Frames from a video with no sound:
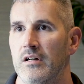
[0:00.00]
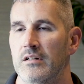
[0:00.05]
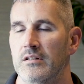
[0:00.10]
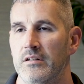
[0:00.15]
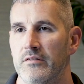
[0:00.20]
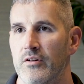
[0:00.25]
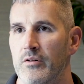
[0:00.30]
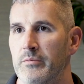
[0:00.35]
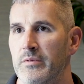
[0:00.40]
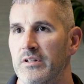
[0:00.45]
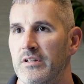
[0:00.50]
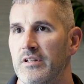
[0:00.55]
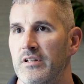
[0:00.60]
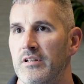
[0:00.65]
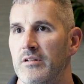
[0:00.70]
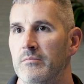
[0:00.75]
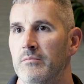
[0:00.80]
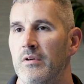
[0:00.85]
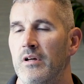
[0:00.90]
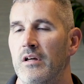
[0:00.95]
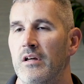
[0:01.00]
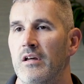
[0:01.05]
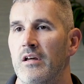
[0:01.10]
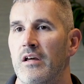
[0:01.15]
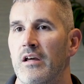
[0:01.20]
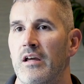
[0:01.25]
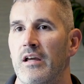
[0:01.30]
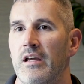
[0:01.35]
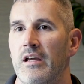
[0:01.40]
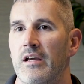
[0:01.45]
development team.
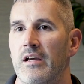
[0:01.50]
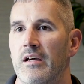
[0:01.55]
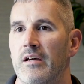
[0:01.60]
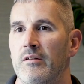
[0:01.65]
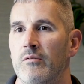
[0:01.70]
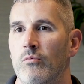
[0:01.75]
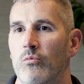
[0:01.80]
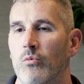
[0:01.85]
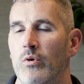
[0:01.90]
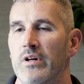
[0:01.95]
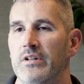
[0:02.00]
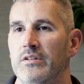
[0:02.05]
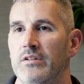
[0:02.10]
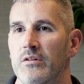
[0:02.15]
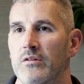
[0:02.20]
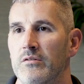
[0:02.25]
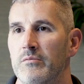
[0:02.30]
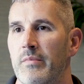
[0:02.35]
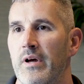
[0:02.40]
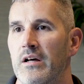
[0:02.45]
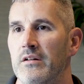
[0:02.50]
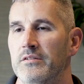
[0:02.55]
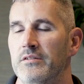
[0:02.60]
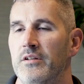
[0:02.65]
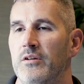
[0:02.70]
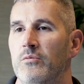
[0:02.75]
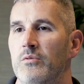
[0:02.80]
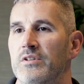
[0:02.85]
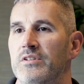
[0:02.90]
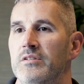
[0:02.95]
And once load
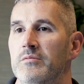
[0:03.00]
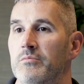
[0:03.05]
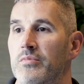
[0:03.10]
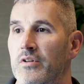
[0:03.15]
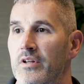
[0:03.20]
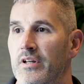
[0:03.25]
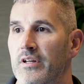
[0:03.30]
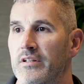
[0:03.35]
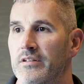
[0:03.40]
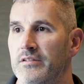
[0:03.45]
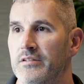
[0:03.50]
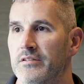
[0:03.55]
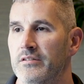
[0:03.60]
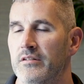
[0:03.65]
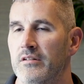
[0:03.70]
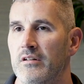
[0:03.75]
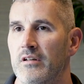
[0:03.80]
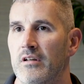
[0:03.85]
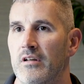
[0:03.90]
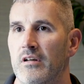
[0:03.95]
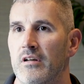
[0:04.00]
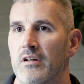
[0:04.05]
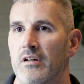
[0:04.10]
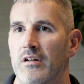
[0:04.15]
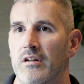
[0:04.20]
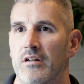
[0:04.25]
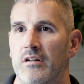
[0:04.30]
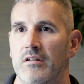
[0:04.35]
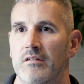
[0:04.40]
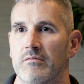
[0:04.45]
balancing was in place,
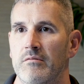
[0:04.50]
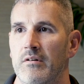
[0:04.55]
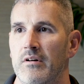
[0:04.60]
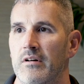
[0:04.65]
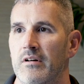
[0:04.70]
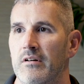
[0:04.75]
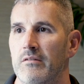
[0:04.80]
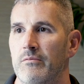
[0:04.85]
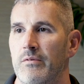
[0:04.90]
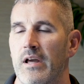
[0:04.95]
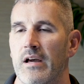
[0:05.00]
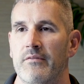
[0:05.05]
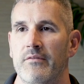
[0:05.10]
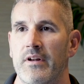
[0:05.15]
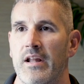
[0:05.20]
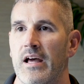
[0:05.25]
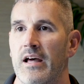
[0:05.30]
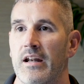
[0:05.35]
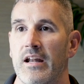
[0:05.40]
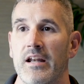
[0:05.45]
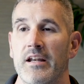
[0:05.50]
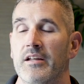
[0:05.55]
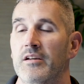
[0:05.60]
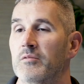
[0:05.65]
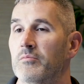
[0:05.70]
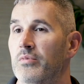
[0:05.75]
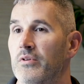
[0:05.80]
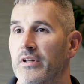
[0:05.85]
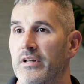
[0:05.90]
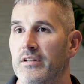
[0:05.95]
we haven't had any
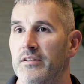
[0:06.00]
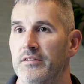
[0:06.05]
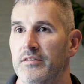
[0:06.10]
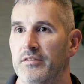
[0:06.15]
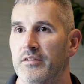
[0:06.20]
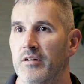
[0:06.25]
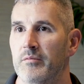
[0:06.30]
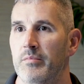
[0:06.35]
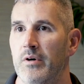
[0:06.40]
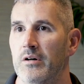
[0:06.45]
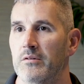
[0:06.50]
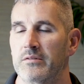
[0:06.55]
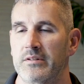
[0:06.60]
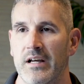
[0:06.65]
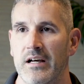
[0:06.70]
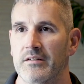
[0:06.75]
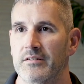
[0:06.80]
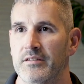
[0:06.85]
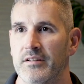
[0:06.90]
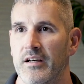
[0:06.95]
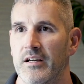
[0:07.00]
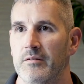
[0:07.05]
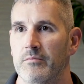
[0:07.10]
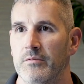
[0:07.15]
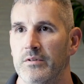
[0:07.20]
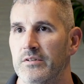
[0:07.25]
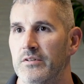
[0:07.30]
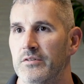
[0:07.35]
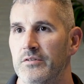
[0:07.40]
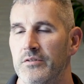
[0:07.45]
complaints about downtime
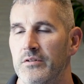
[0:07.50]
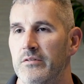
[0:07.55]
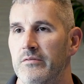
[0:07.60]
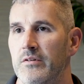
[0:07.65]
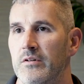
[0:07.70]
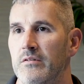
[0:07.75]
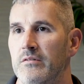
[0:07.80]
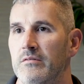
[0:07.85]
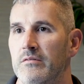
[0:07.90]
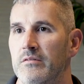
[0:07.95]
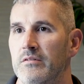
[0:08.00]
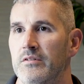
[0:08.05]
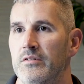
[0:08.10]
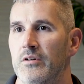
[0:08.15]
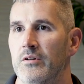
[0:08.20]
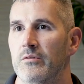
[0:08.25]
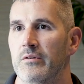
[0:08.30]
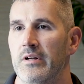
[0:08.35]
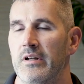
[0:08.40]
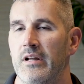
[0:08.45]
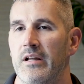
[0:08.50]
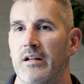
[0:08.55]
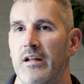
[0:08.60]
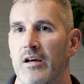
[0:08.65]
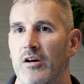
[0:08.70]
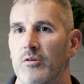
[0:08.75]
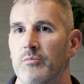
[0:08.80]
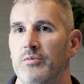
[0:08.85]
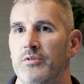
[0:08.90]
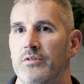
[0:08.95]
with the server. So it
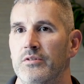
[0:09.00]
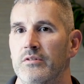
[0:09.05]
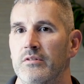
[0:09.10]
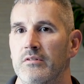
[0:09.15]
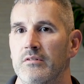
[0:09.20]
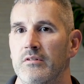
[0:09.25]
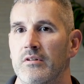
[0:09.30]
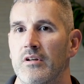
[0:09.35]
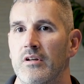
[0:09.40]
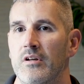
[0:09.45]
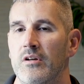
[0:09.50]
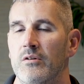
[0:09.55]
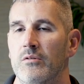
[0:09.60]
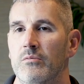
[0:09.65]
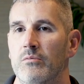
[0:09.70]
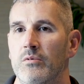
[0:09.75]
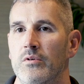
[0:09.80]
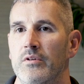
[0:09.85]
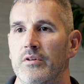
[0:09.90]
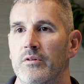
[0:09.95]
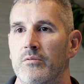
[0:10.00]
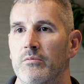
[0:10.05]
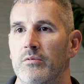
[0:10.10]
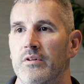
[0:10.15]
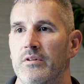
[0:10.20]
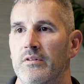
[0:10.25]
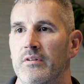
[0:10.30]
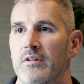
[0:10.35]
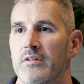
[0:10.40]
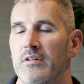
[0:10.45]
helps really
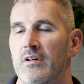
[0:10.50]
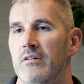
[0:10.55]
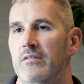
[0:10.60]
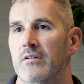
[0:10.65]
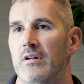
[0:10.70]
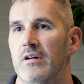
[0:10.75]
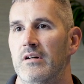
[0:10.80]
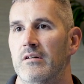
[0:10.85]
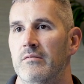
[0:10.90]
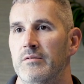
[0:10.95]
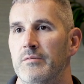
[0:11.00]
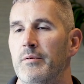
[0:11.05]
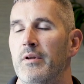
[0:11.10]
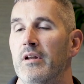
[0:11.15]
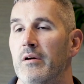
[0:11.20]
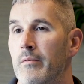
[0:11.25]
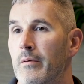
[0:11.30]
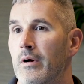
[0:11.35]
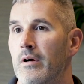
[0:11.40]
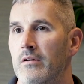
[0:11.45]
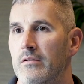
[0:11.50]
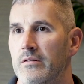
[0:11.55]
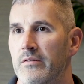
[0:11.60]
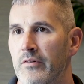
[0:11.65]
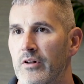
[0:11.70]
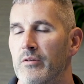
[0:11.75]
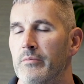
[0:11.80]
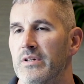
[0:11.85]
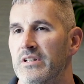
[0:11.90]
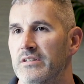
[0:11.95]
with speeding up our
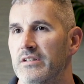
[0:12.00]
development